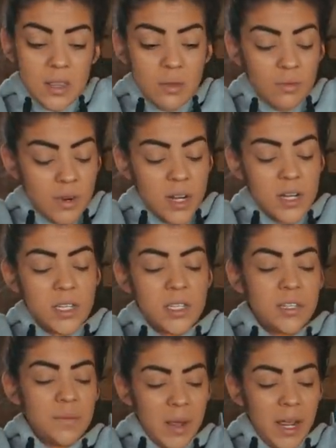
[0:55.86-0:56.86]
the worst pain ever. Cramps are seriously the
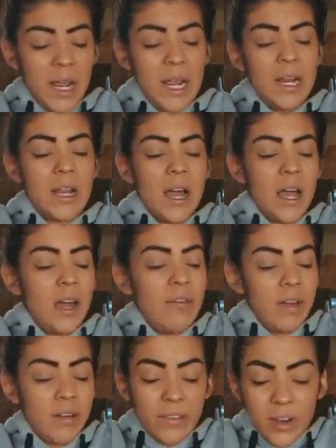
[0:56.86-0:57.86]
worst pain I
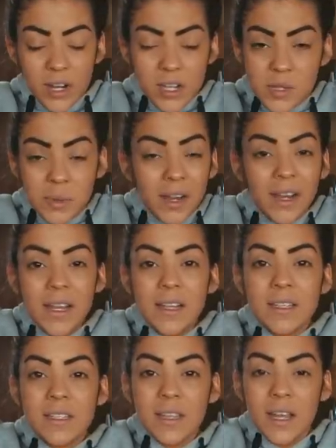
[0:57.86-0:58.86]
have ever
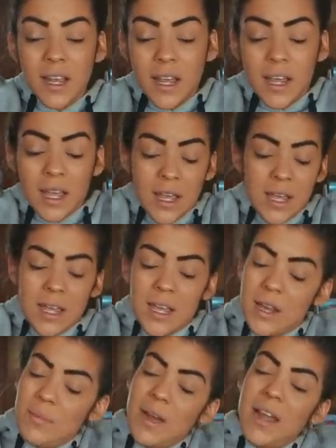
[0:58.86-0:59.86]
experienced
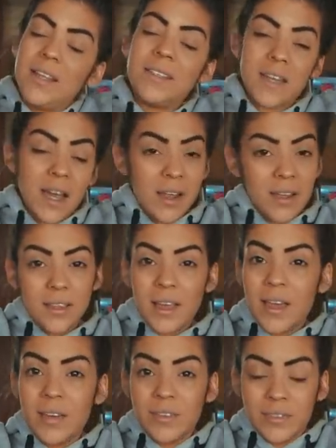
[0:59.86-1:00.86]
in my entire
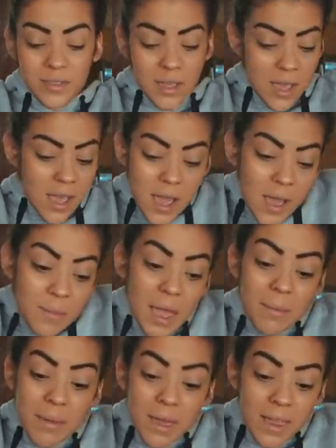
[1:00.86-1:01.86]
life.
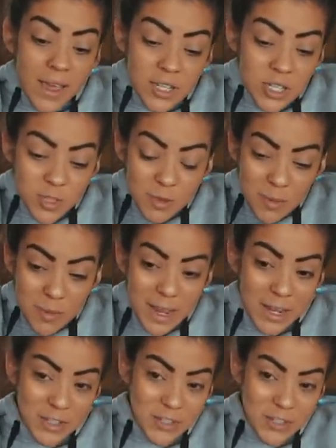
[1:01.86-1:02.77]
Maybe that's just me being